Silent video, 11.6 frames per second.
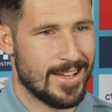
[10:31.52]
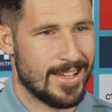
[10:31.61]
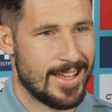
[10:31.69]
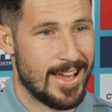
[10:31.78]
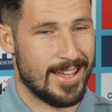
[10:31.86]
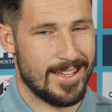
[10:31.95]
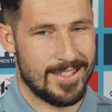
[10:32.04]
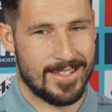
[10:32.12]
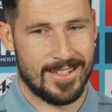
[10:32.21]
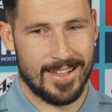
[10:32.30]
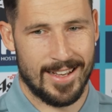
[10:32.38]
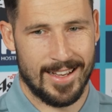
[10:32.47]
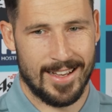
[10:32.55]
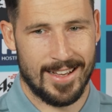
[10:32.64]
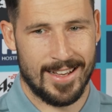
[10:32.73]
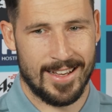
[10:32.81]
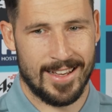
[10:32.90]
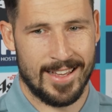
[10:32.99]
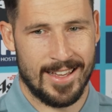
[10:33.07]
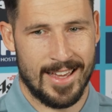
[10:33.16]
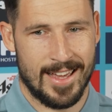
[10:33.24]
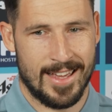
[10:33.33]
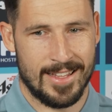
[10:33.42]
Yeah,
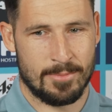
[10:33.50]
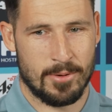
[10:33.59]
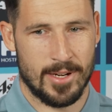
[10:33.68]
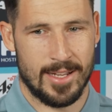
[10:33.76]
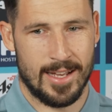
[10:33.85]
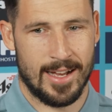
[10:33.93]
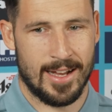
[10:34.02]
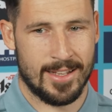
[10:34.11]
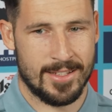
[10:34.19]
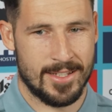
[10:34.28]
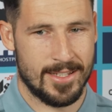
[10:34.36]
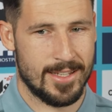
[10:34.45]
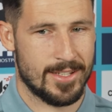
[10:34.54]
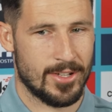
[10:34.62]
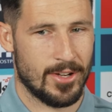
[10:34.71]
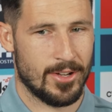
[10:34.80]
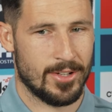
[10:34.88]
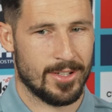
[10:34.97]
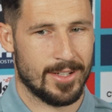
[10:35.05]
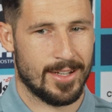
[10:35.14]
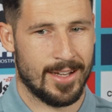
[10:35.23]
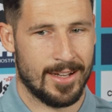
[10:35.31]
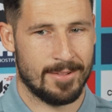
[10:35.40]
he's pretty consistent. So
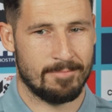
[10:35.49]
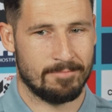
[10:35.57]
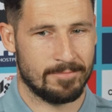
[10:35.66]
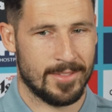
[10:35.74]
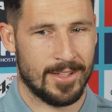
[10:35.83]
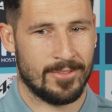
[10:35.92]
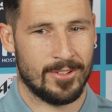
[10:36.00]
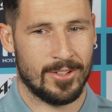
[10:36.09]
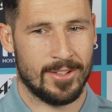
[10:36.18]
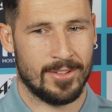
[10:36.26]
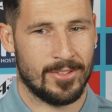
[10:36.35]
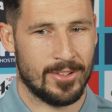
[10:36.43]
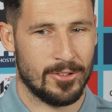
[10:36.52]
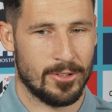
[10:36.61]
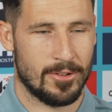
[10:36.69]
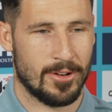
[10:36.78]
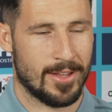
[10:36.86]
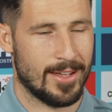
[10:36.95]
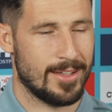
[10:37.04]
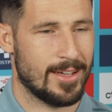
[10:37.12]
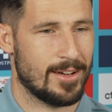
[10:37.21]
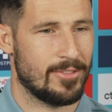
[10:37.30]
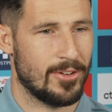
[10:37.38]
if you're doing the wrong thing,
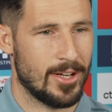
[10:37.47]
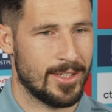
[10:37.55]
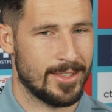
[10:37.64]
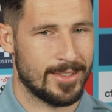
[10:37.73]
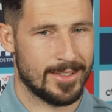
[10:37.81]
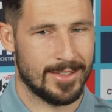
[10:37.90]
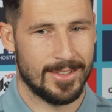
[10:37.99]
you get a fine, and